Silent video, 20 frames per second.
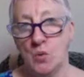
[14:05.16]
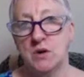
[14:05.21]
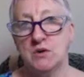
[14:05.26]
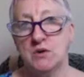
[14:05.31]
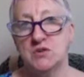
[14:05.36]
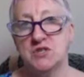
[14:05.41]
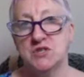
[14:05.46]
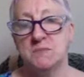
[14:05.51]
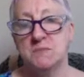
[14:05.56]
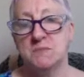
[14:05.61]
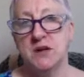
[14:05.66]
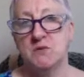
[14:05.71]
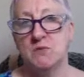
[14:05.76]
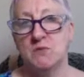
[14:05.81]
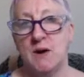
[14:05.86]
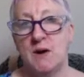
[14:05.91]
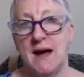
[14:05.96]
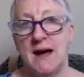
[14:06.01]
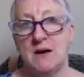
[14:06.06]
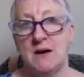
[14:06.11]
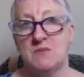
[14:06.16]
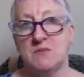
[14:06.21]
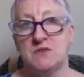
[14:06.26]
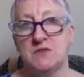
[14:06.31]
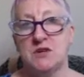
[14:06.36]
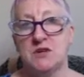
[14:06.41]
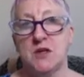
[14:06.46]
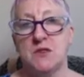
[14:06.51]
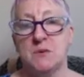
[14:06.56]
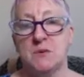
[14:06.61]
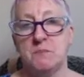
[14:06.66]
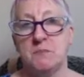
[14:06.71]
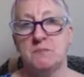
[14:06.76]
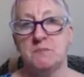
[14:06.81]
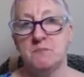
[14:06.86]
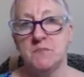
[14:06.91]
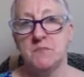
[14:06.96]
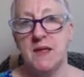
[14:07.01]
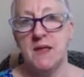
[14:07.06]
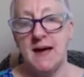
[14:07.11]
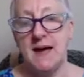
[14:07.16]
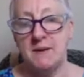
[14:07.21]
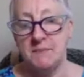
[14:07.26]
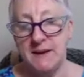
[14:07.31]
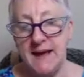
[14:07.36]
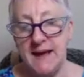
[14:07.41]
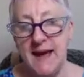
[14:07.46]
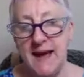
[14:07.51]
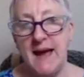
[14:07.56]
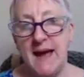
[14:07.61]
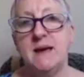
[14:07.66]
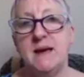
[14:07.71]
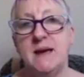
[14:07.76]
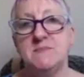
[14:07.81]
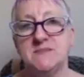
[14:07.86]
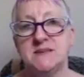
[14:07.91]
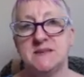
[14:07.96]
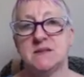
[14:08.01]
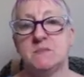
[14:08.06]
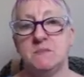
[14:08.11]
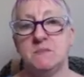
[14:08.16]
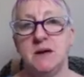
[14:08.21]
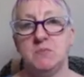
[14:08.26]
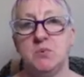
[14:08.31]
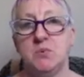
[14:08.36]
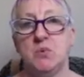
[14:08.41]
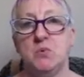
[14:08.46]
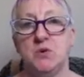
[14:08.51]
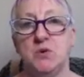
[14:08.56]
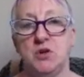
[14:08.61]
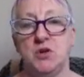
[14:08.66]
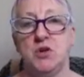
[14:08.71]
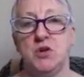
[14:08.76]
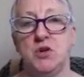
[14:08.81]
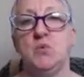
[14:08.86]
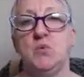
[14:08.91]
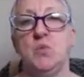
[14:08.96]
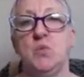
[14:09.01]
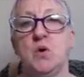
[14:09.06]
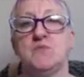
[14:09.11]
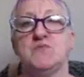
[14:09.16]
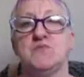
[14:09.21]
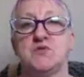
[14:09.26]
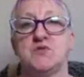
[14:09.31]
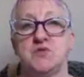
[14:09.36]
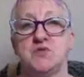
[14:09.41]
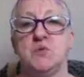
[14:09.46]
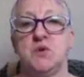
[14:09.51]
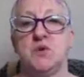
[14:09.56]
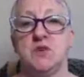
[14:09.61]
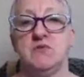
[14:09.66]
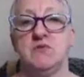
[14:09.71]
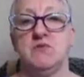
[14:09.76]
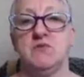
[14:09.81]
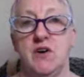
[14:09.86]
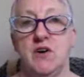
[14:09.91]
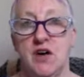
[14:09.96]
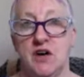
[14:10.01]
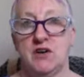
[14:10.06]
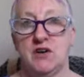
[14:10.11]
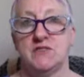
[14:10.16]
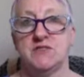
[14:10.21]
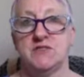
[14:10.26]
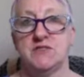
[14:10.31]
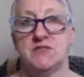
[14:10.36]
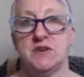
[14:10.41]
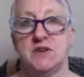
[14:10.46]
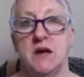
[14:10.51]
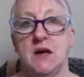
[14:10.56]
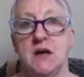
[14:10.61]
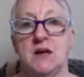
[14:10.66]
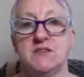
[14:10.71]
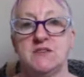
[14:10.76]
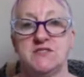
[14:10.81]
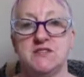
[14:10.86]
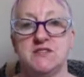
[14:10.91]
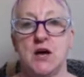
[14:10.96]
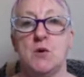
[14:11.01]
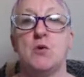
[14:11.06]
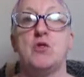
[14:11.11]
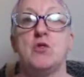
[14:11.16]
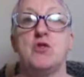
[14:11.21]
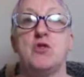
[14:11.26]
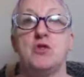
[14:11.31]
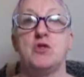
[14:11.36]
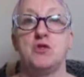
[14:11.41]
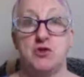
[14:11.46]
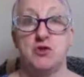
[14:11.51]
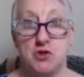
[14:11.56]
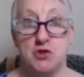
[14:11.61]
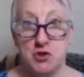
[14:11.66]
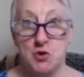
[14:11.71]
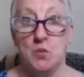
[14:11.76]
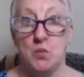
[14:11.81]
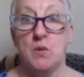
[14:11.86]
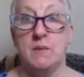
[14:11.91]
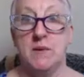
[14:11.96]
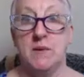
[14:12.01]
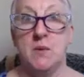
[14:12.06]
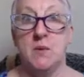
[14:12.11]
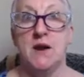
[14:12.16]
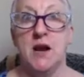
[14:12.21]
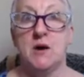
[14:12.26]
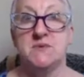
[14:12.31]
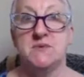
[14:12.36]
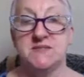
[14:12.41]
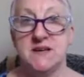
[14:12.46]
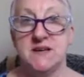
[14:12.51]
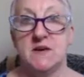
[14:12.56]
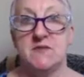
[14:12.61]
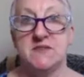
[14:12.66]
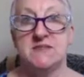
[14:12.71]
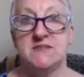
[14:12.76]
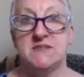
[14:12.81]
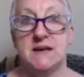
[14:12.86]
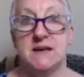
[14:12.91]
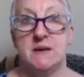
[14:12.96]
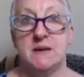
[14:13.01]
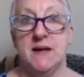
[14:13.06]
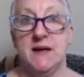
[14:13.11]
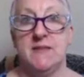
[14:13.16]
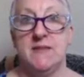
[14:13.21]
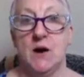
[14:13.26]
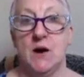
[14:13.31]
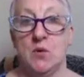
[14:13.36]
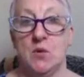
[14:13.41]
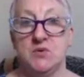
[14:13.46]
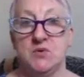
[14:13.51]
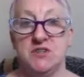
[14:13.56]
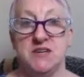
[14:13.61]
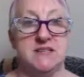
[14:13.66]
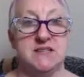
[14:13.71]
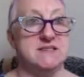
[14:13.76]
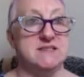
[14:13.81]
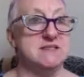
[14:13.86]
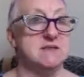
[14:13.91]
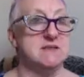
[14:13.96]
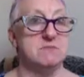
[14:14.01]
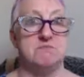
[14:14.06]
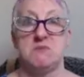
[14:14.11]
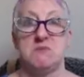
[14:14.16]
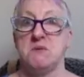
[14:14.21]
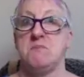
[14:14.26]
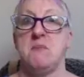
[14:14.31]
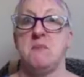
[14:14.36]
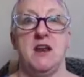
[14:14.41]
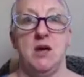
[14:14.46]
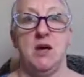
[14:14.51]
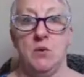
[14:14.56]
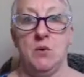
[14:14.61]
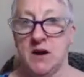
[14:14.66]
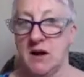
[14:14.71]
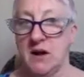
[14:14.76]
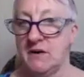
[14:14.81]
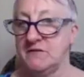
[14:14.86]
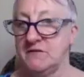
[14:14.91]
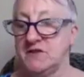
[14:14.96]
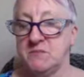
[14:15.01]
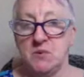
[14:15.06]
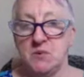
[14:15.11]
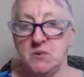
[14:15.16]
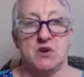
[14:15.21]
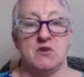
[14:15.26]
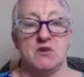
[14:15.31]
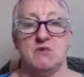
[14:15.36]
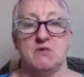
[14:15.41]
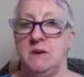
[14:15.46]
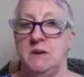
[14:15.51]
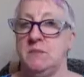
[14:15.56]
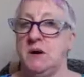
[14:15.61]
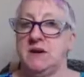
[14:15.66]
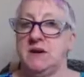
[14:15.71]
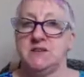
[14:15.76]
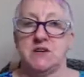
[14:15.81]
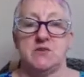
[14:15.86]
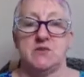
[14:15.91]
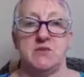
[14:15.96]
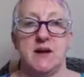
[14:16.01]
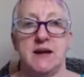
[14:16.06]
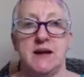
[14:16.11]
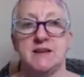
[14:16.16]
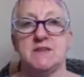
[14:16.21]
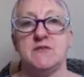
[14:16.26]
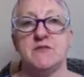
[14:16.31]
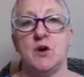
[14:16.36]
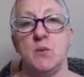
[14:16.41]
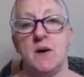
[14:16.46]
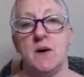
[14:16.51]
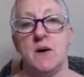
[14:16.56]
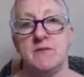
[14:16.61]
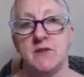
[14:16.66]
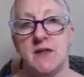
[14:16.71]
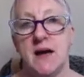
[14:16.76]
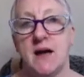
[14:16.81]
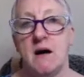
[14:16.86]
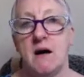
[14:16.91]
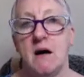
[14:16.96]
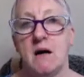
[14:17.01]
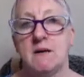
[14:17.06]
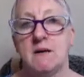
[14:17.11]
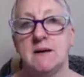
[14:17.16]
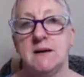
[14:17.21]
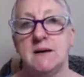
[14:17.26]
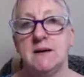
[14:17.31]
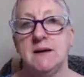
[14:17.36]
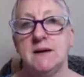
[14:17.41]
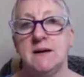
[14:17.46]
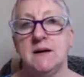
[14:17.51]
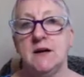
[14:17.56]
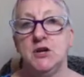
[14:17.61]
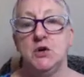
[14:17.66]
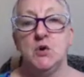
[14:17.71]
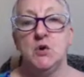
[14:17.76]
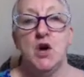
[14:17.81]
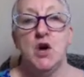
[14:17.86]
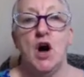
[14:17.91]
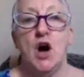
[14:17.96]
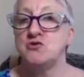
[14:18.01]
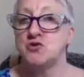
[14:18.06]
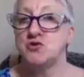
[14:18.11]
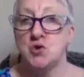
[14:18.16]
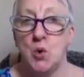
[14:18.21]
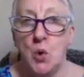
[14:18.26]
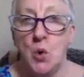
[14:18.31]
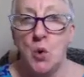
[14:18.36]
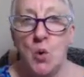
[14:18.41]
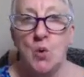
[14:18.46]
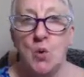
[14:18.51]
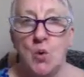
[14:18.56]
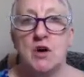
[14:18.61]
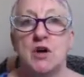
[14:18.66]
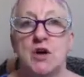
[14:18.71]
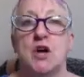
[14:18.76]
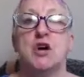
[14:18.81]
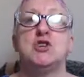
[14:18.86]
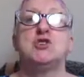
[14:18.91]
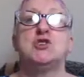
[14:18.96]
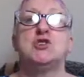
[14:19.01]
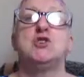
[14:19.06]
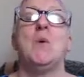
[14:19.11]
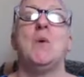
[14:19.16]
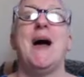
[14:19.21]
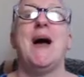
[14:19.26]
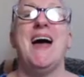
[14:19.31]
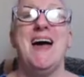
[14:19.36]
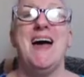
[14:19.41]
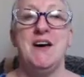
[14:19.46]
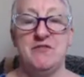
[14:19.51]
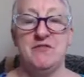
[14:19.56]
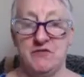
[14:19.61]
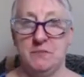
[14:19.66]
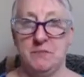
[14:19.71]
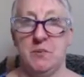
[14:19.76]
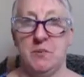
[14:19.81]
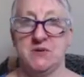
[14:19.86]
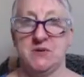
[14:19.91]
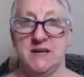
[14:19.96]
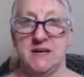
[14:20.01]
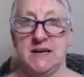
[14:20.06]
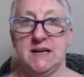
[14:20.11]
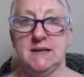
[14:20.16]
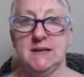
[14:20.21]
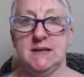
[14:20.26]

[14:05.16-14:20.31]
should be around and be aimed at the people you want to convert. So the women with low self-esteem in that audience, the men who are comfortable, the career-minded, creative, whoever they are. You can't talk to everybody